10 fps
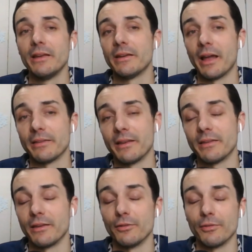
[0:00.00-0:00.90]
content
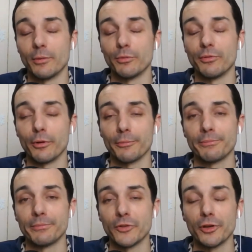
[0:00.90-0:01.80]
that you've read before.
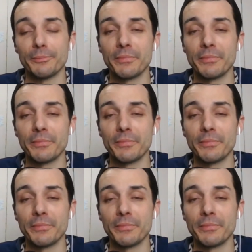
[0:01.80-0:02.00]
So